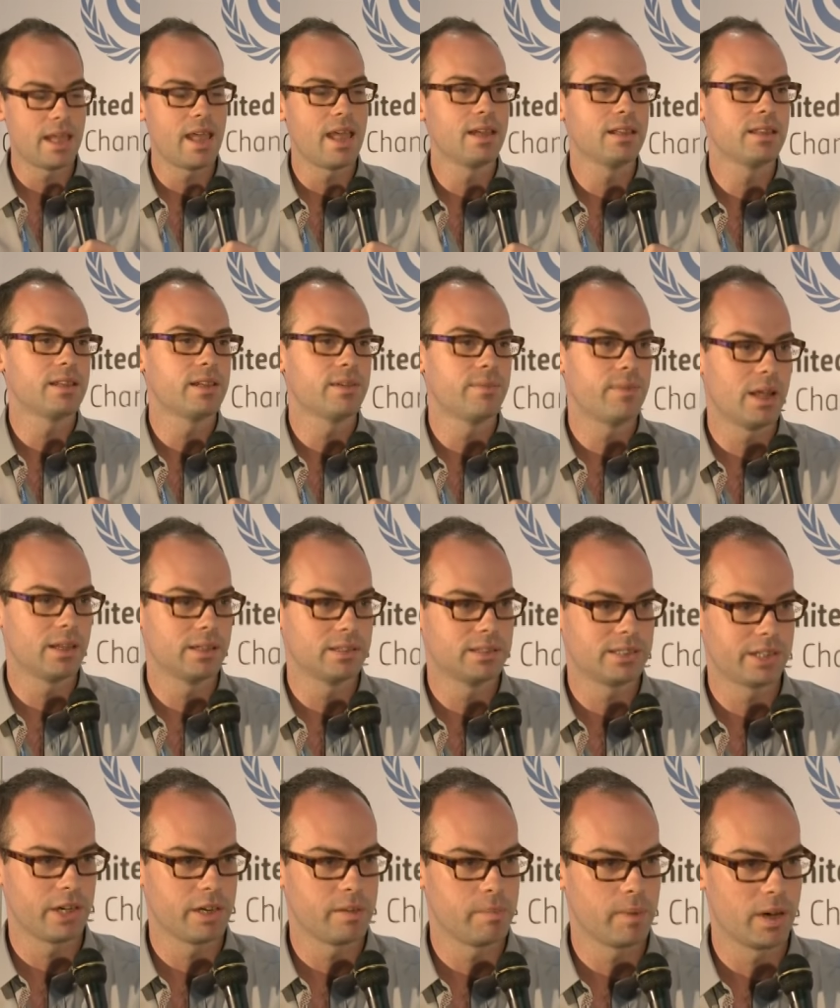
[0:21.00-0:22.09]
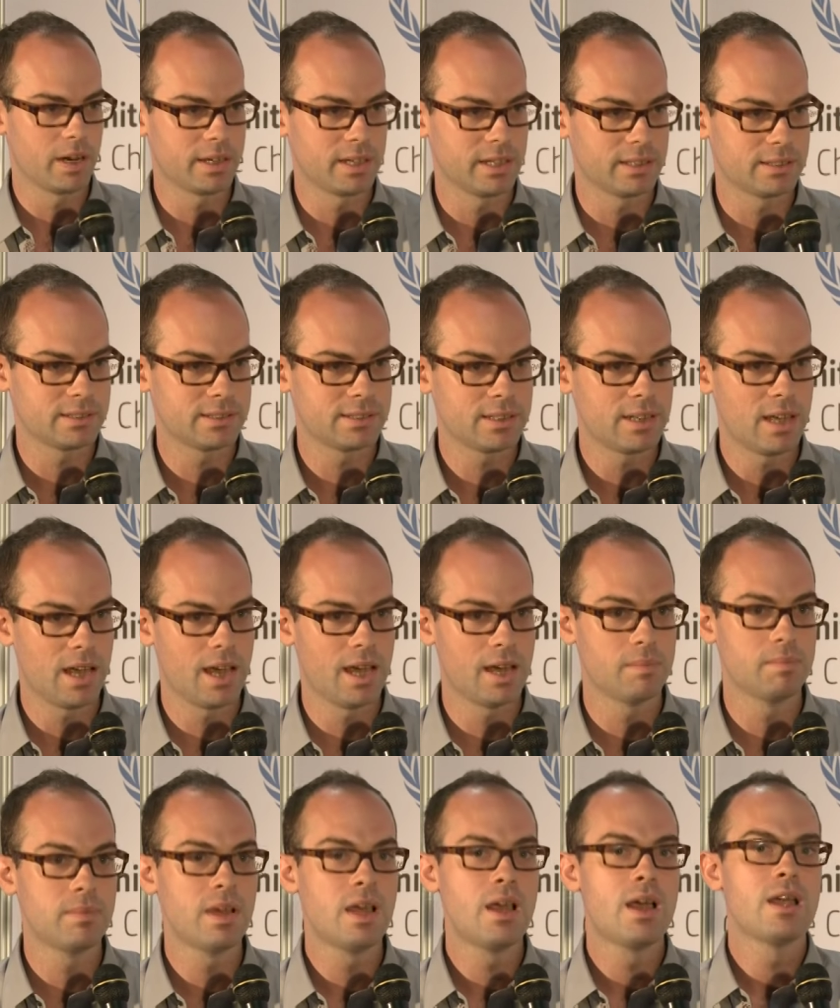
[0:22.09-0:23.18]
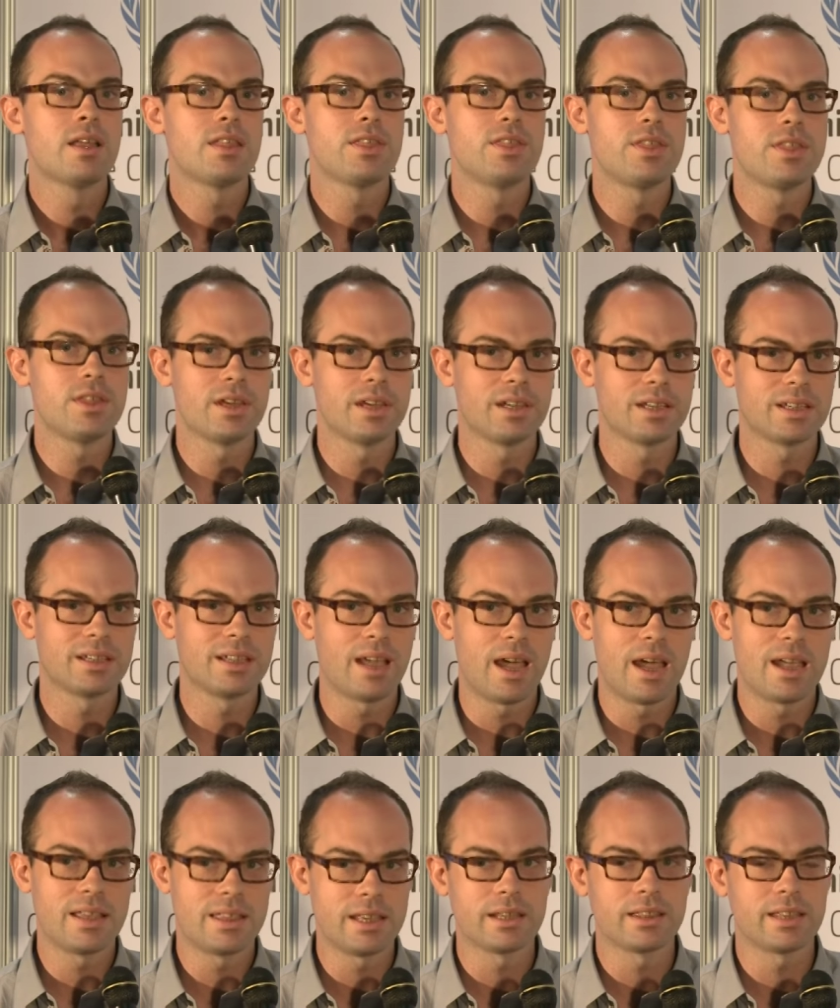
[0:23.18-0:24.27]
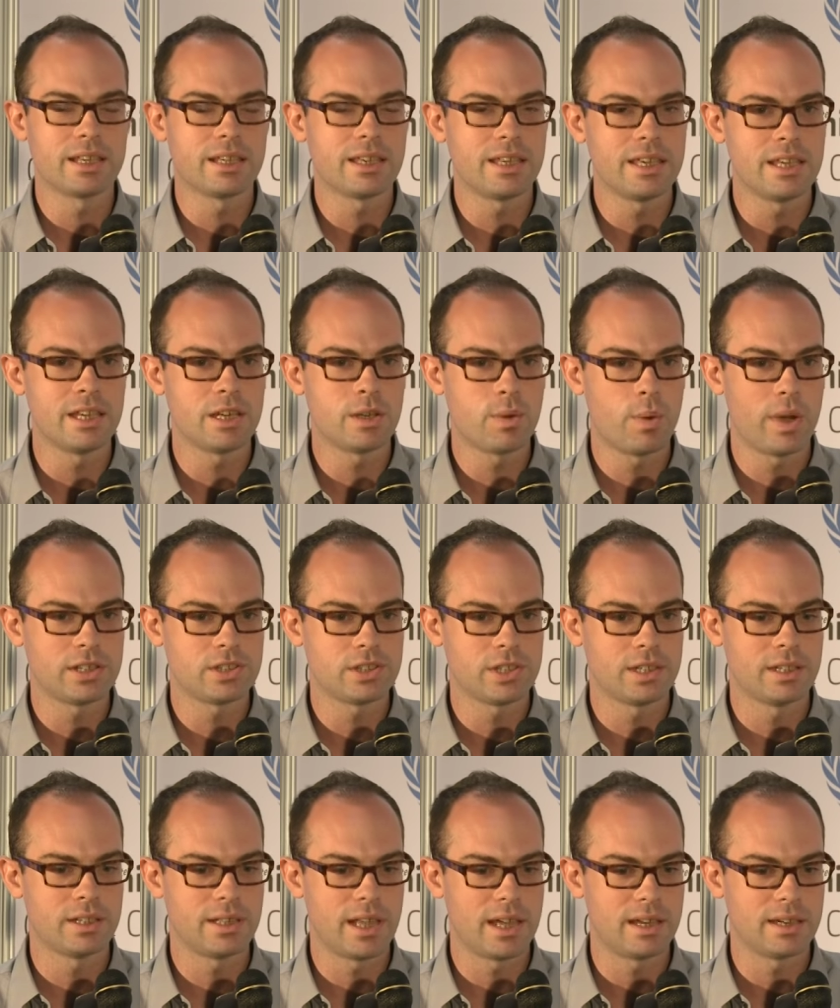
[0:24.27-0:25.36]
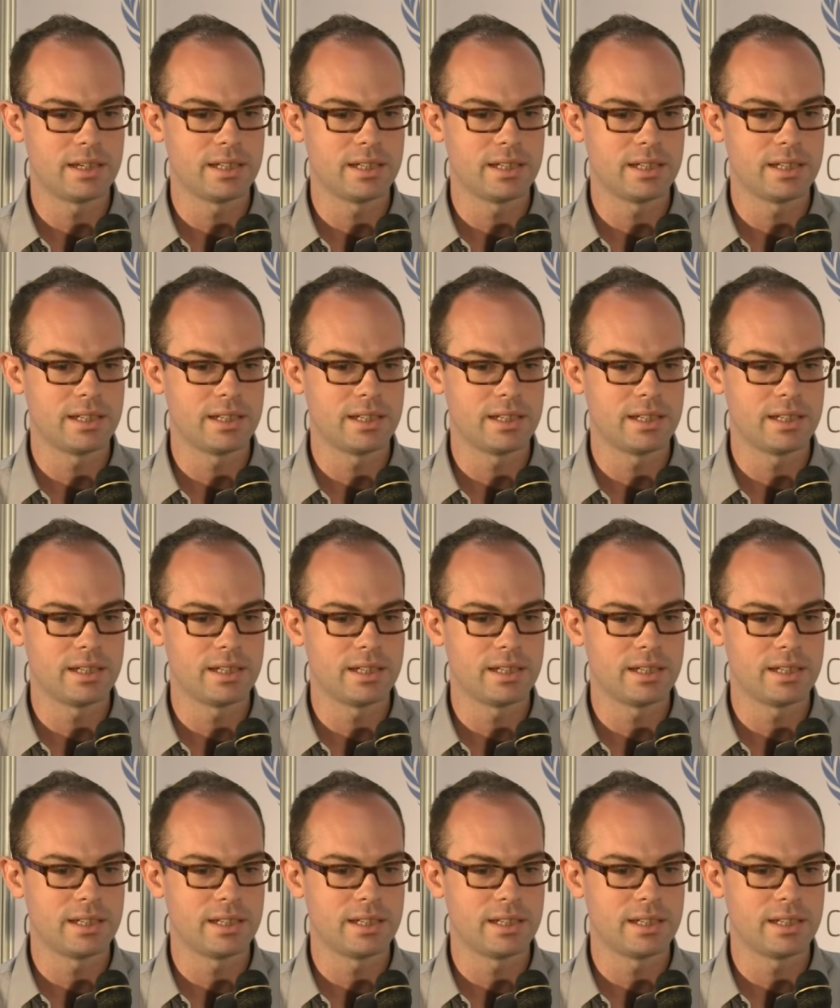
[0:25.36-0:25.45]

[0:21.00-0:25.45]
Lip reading: and the voluntary markets. I think the key question that